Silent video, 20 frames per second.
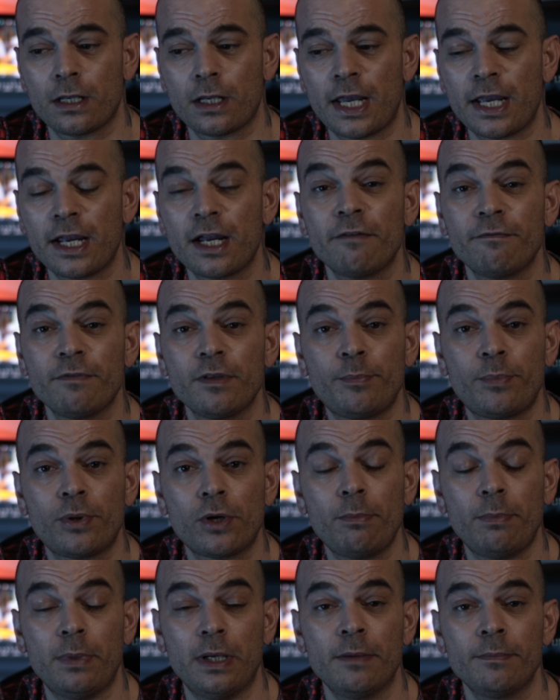I have the
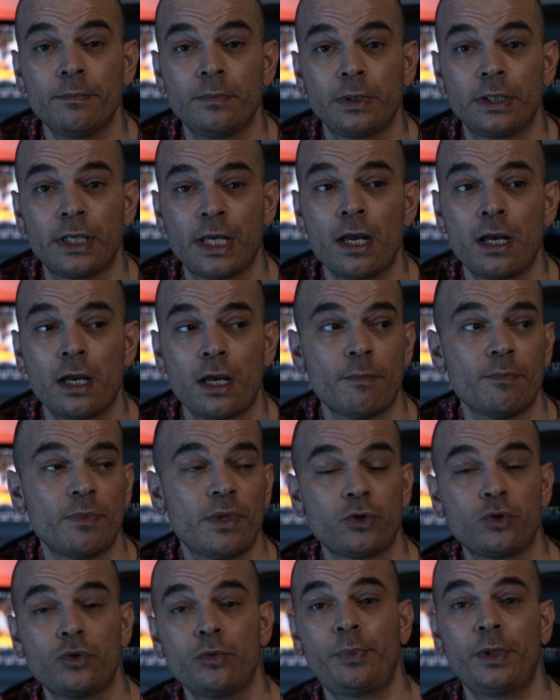problem, yeah? I'm
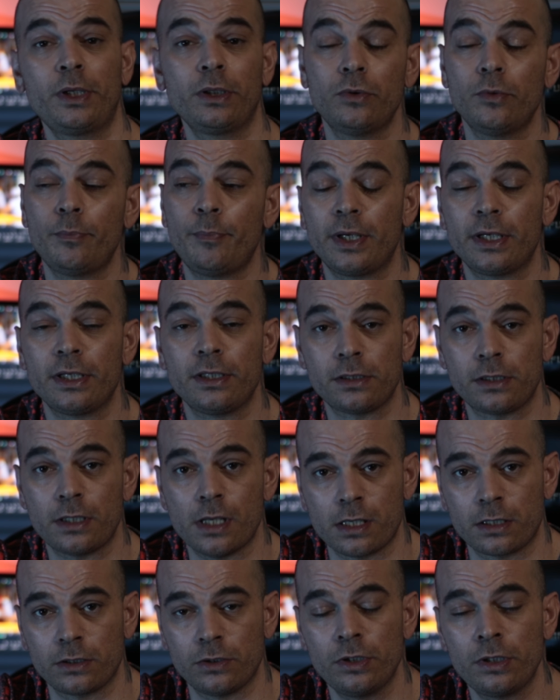the super duper
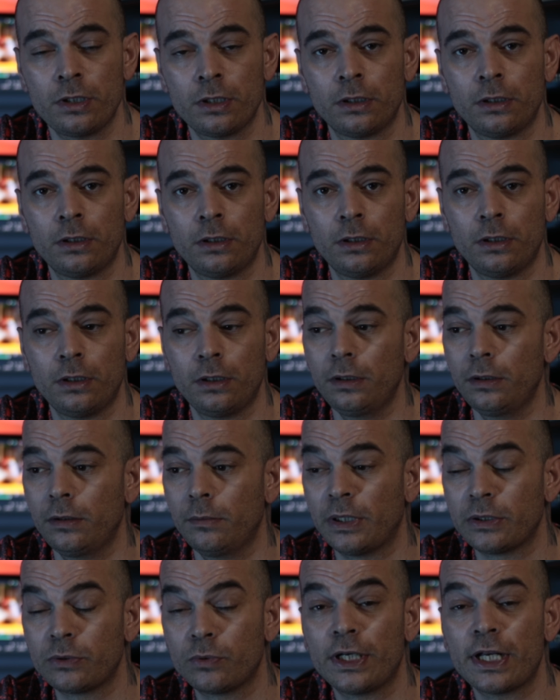instructor,
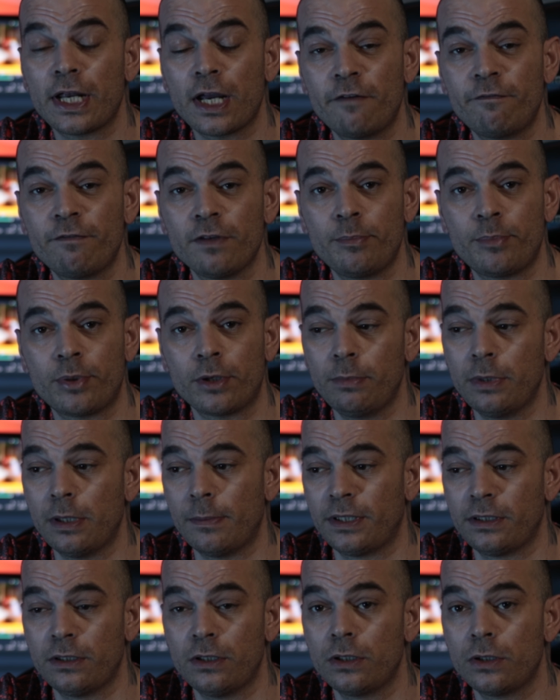but when I have the
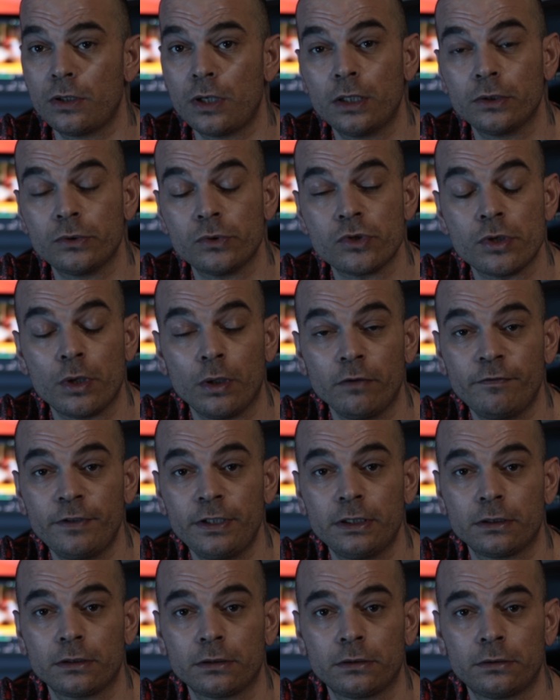problem, I don't know how to solve it.